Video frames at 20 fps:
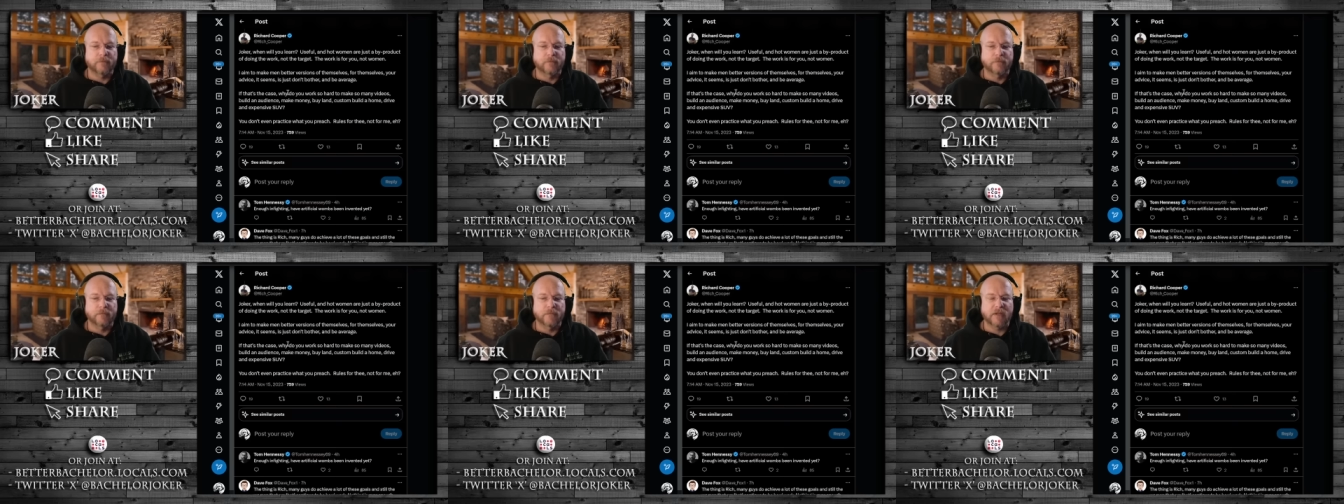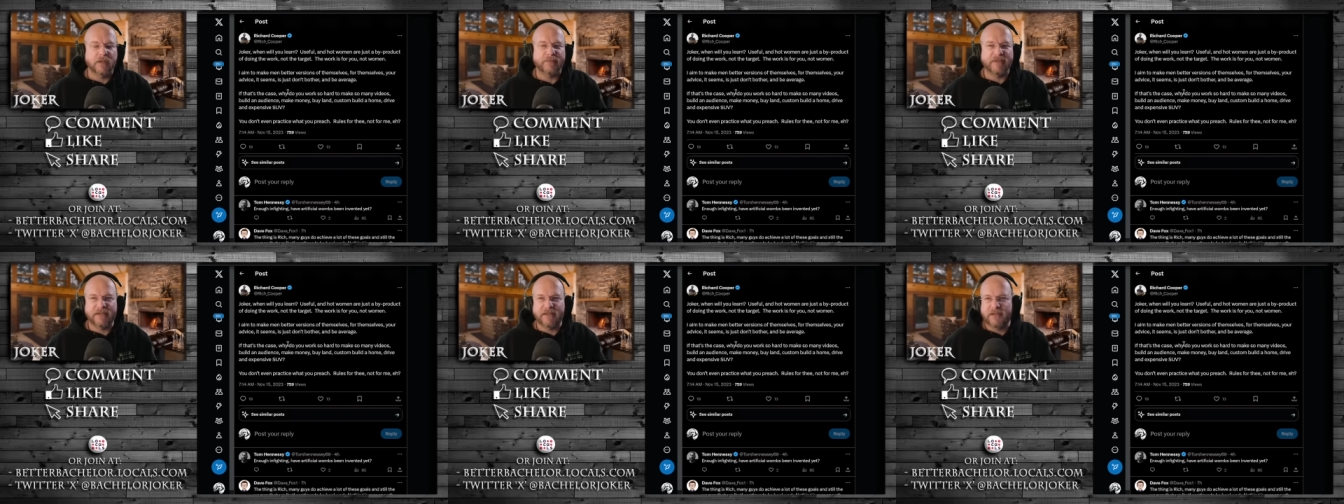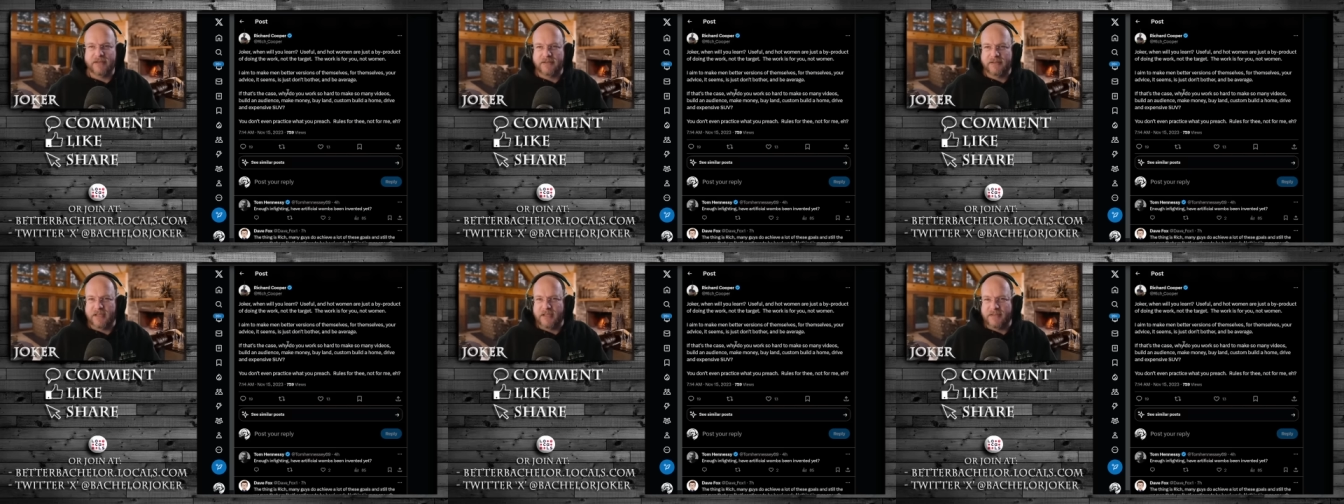I
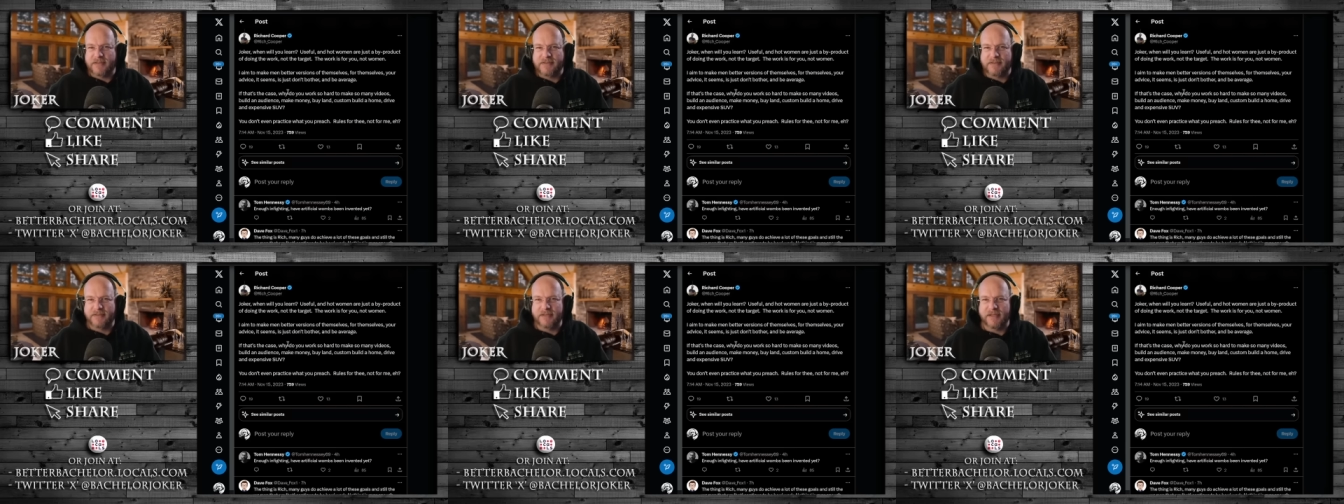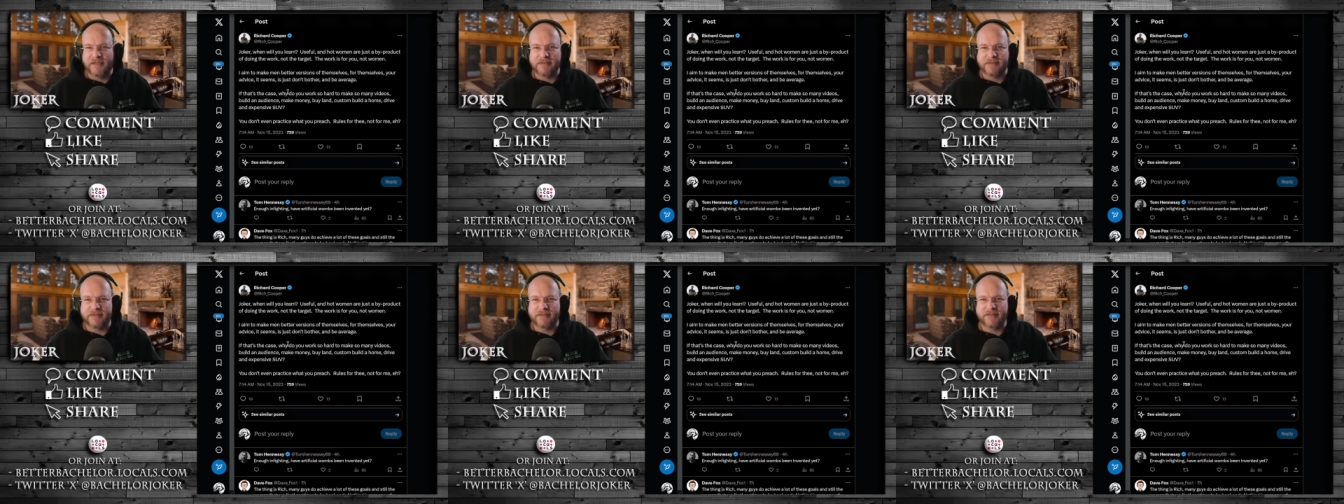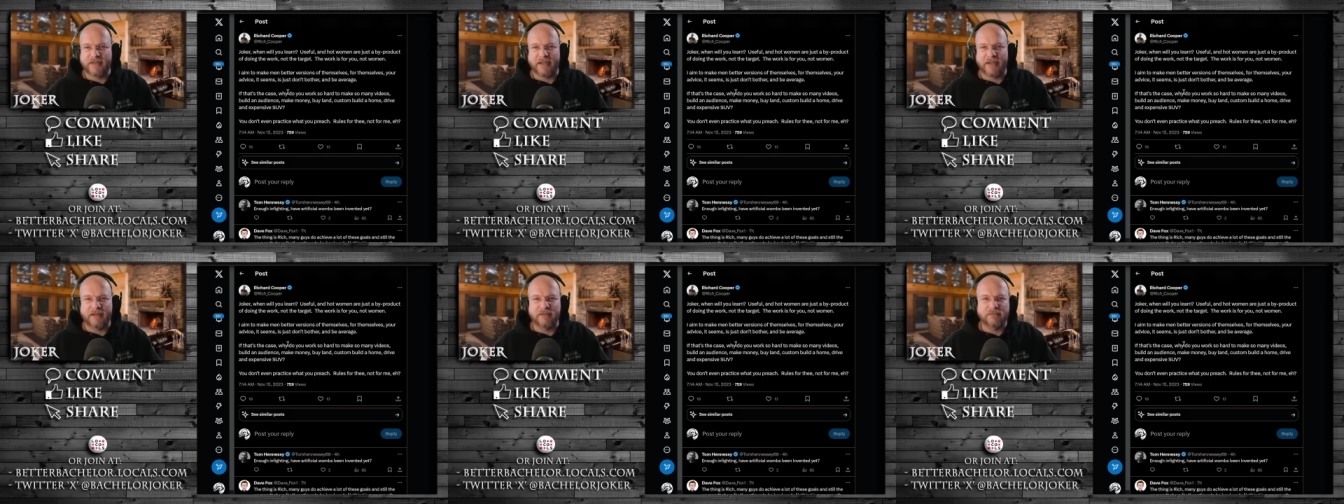mean, isn't
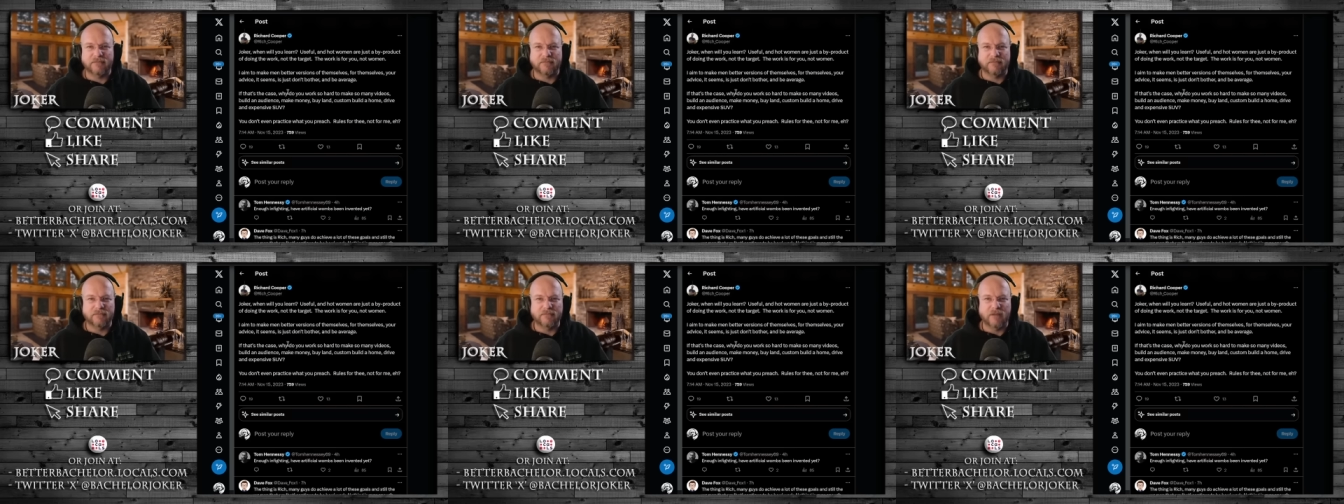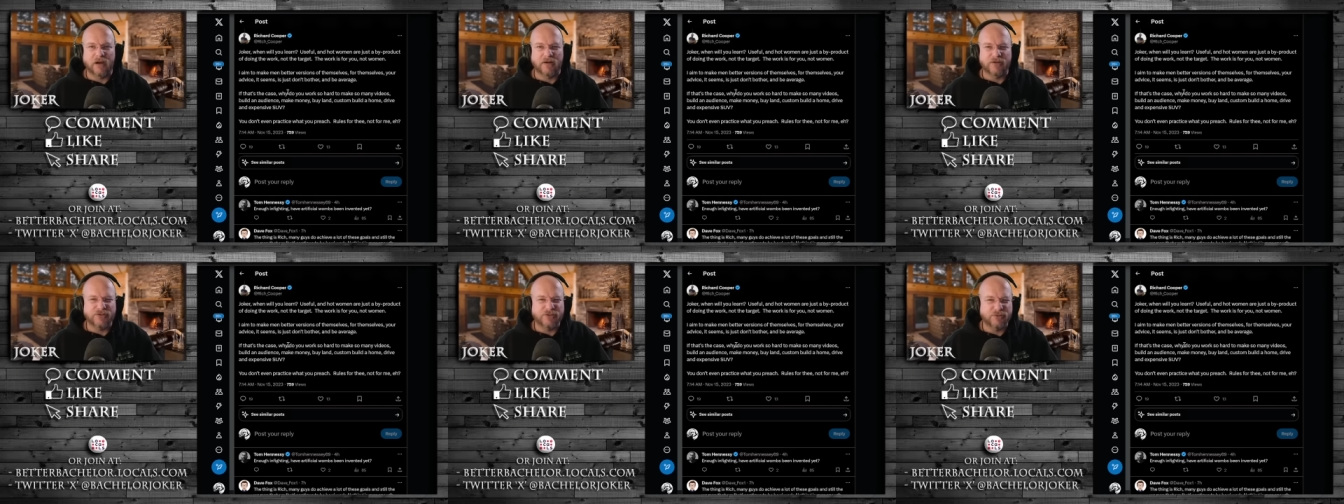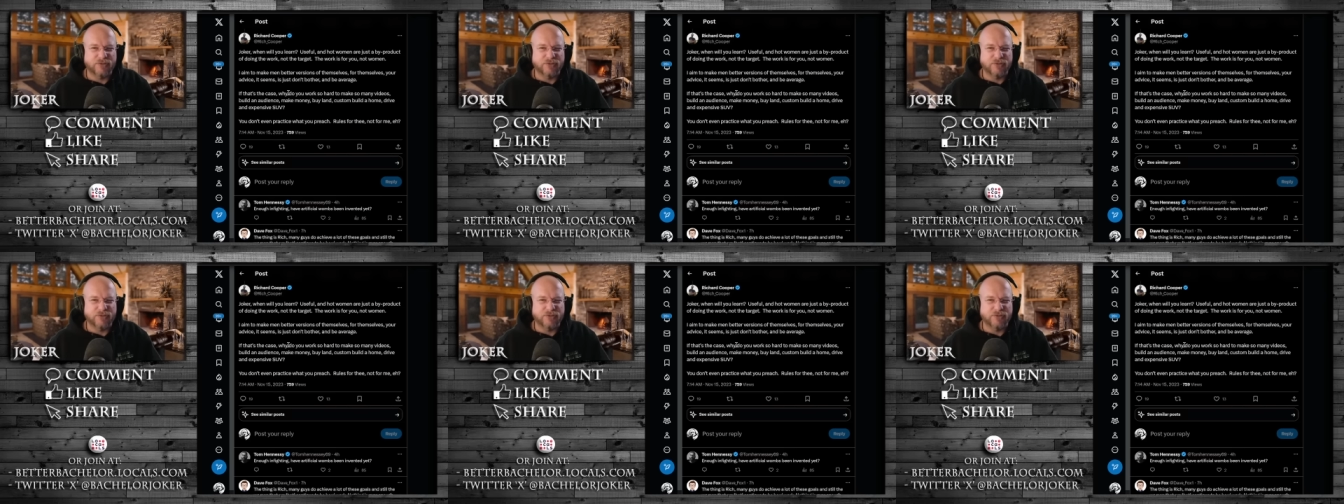that, aren't